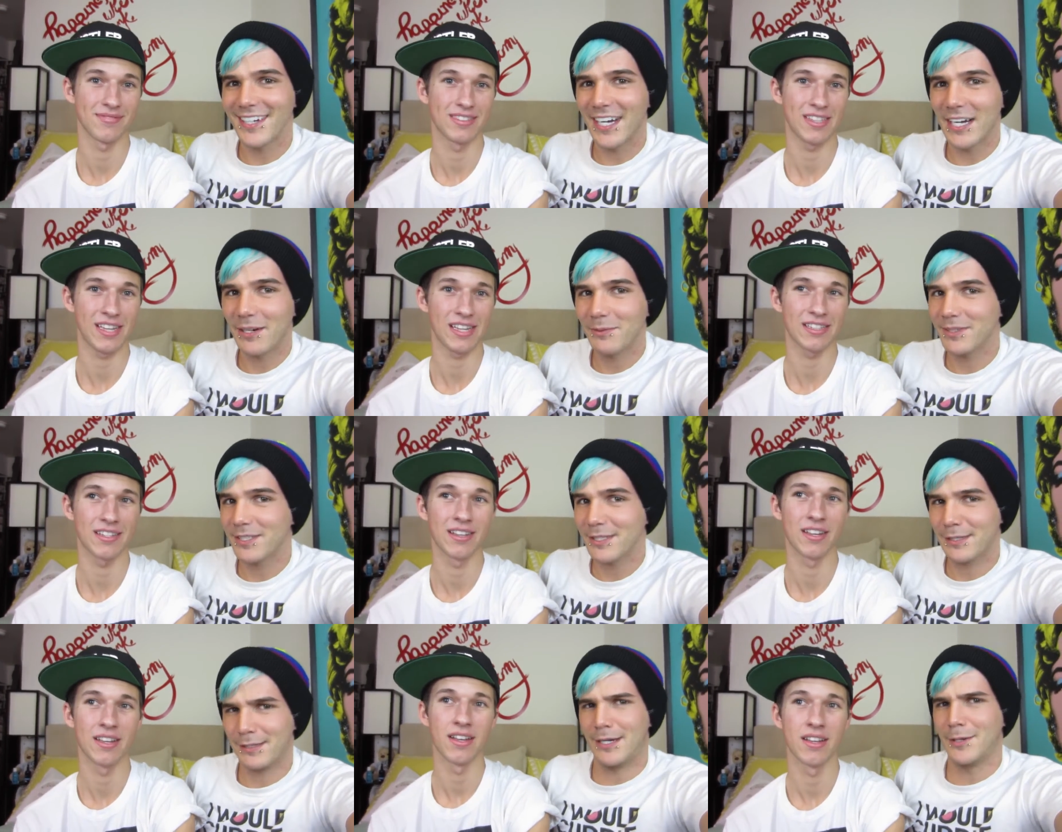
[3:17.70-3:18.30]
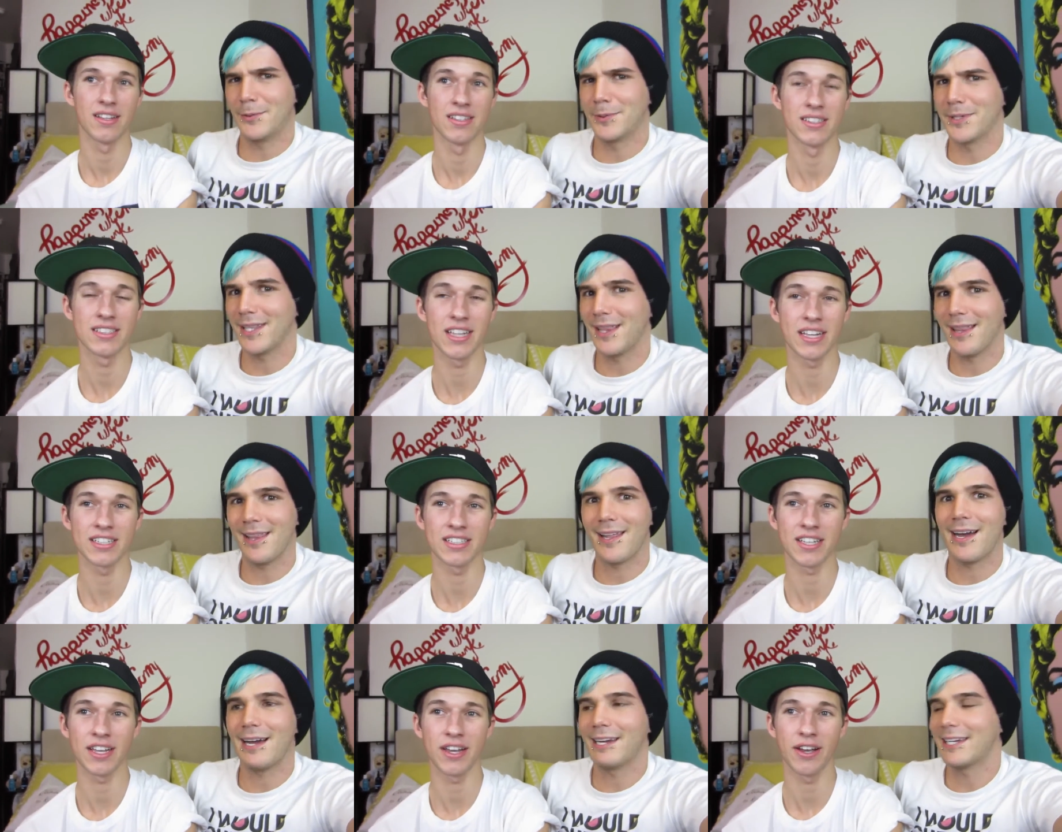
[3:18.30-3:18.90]
Speaker 1: Are we, are we
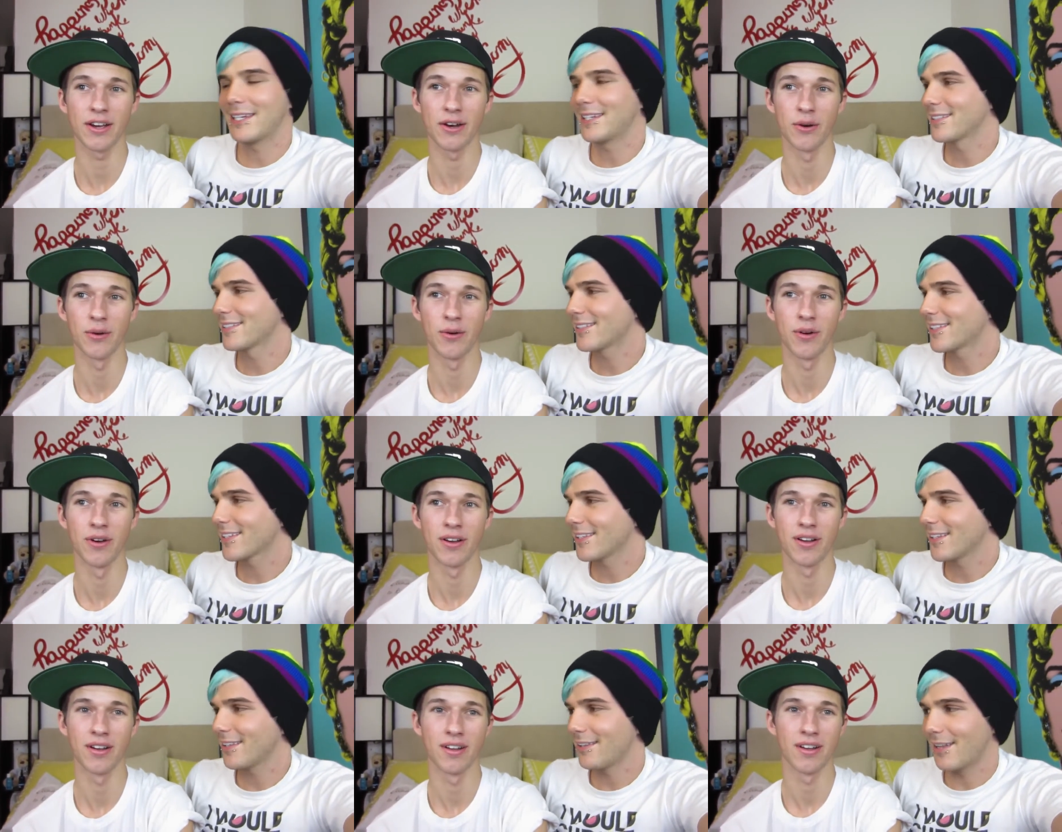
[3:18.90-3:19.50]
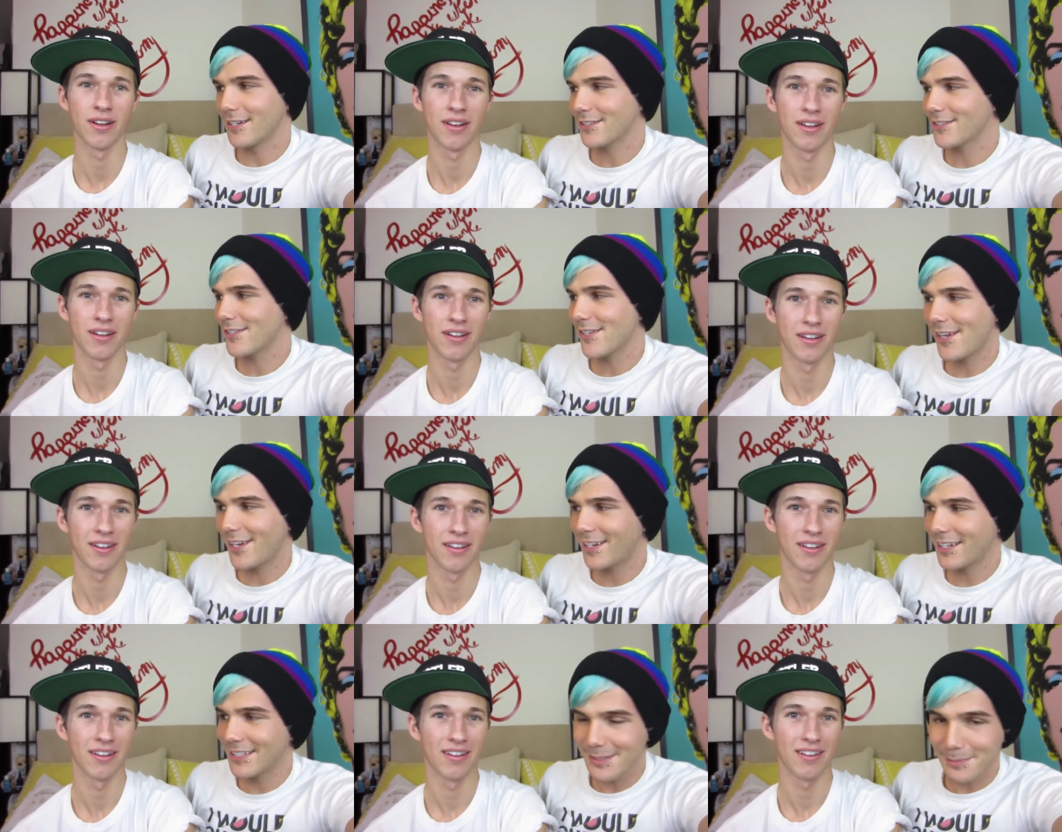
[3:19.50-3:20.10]
Says lying who? to the Lush
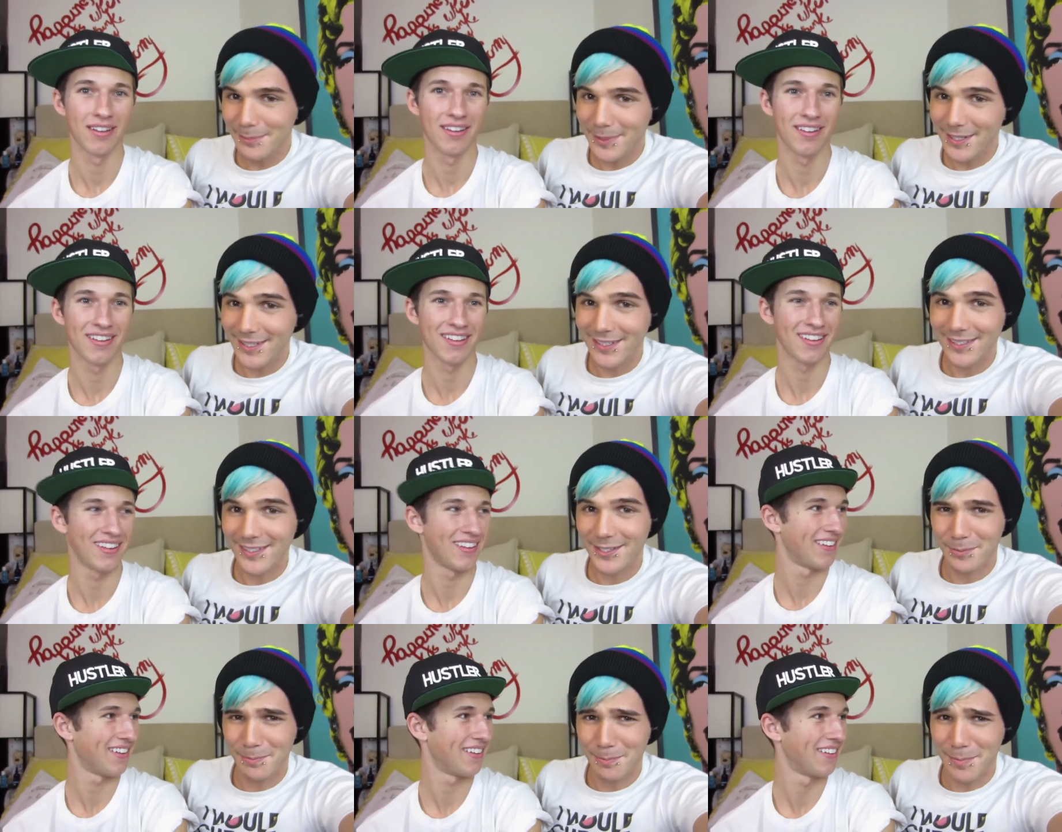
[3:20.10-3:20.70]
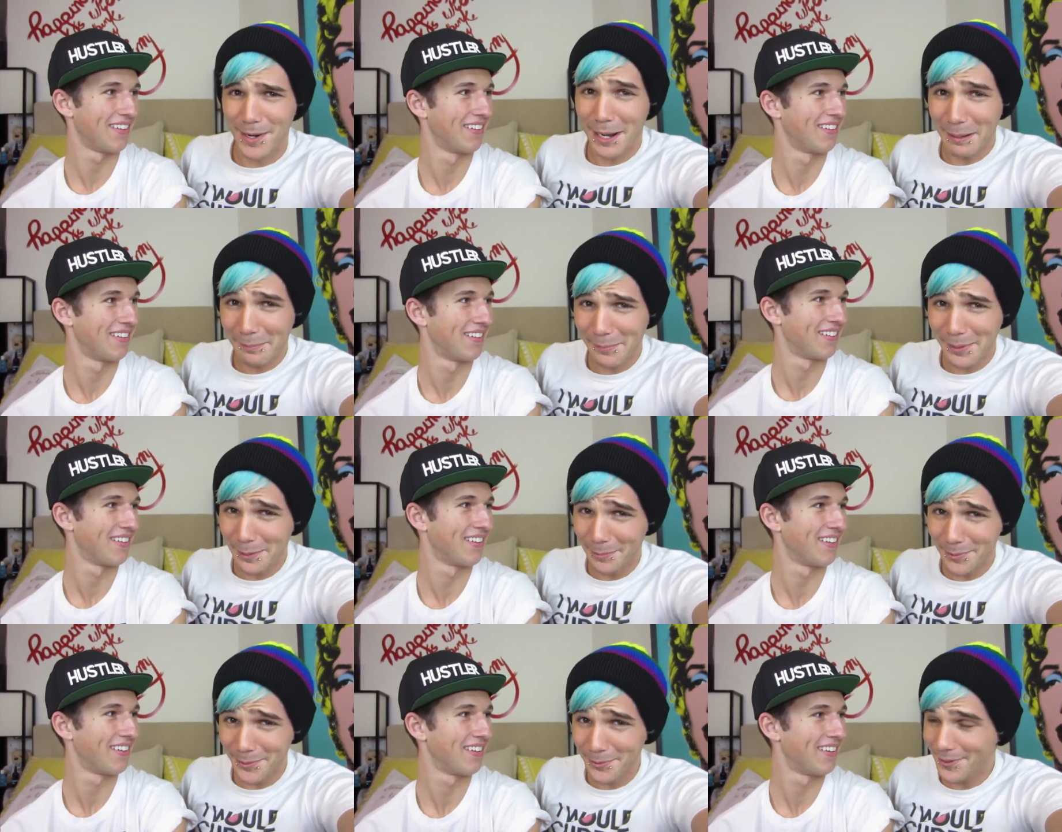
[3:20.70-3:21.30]
Laws because your mom
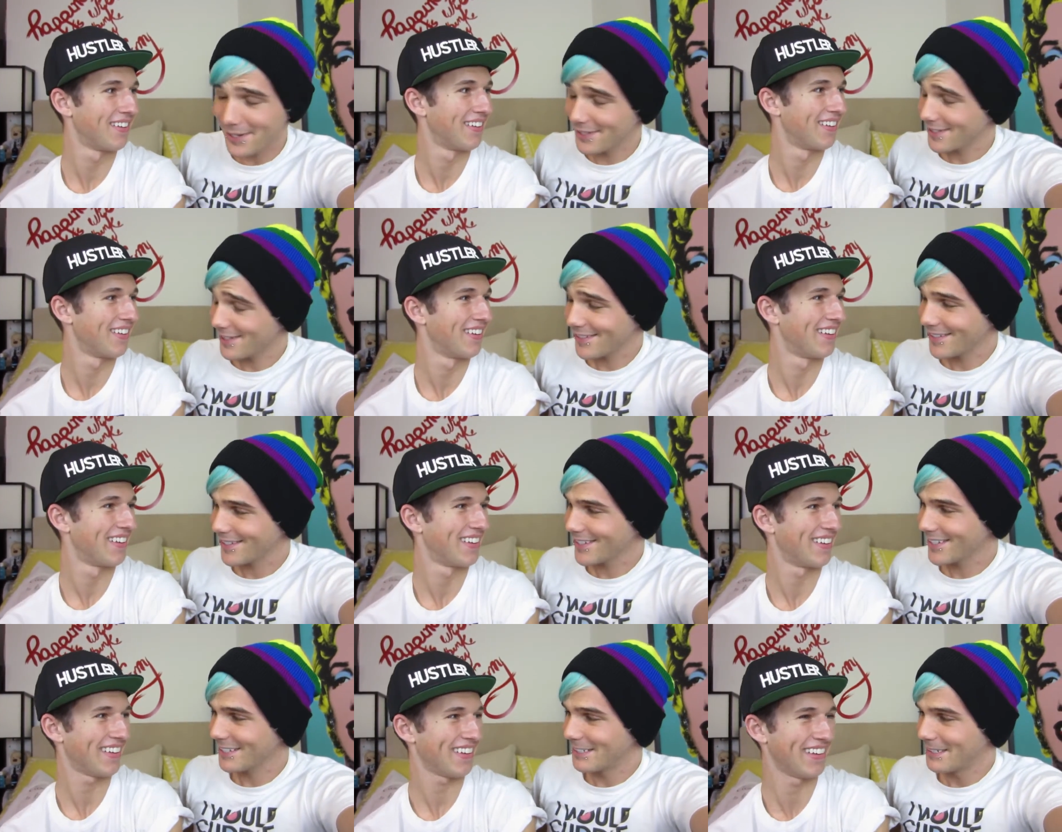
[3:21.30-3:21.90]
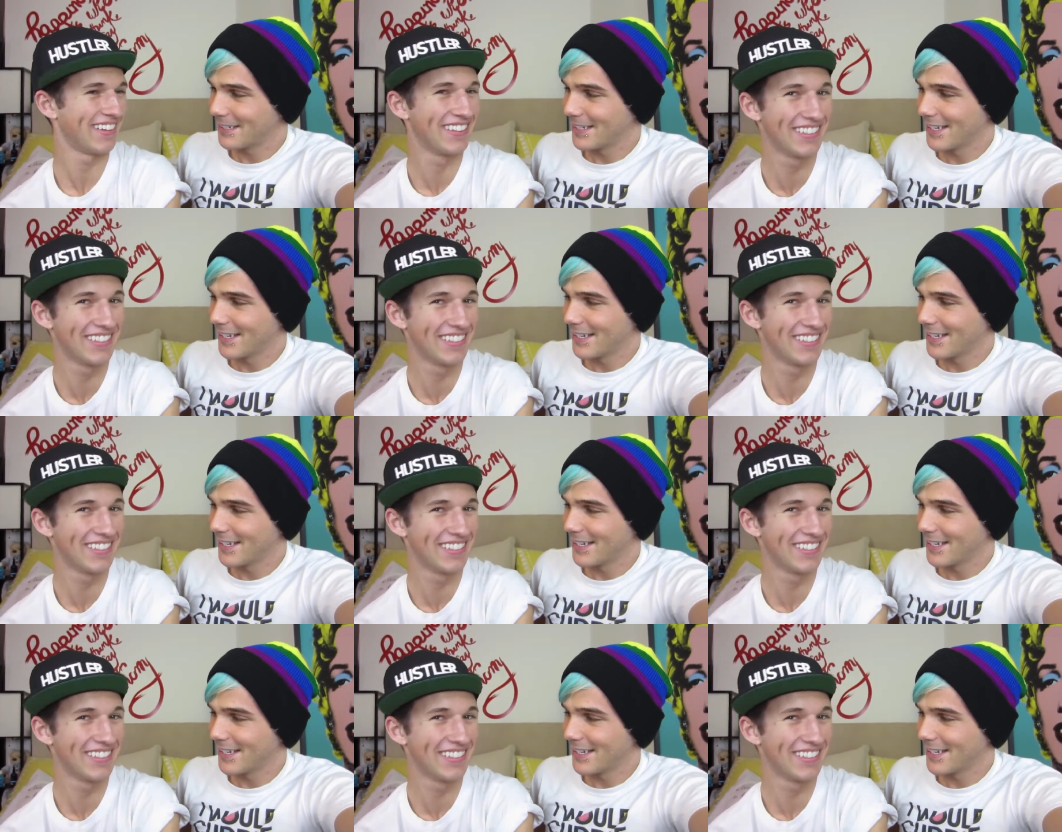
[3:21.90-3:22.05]
might be watching?